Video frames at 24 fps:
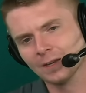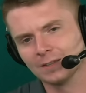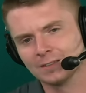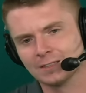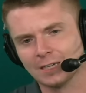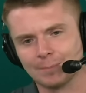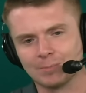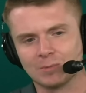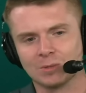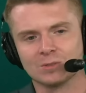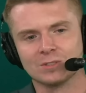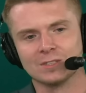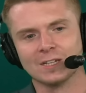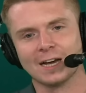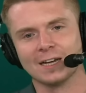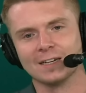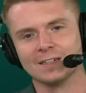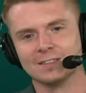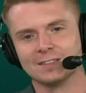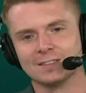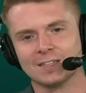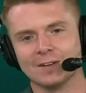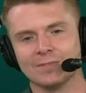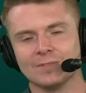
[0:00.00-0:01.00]
Type those
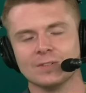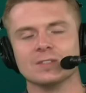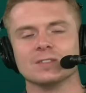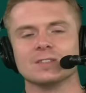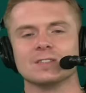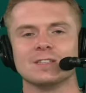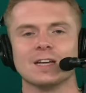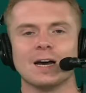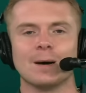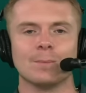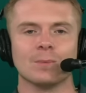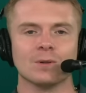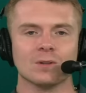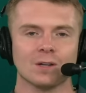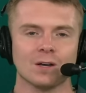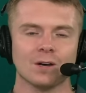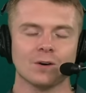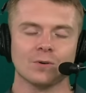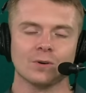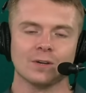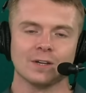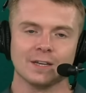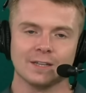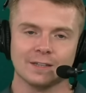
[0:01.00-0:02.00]
97s down
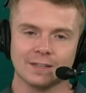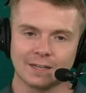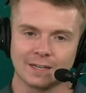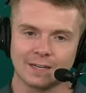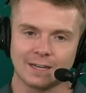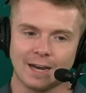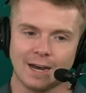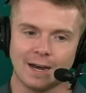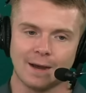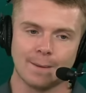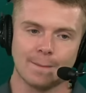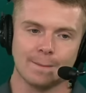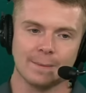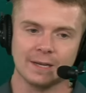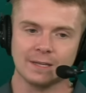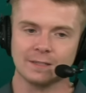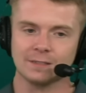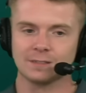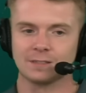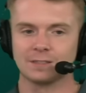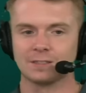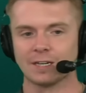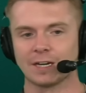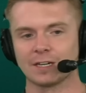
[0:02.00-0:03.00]
below in the comment
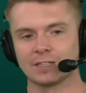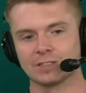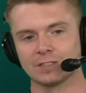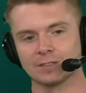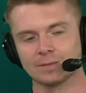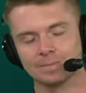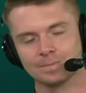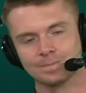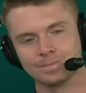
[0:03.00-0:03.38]
section.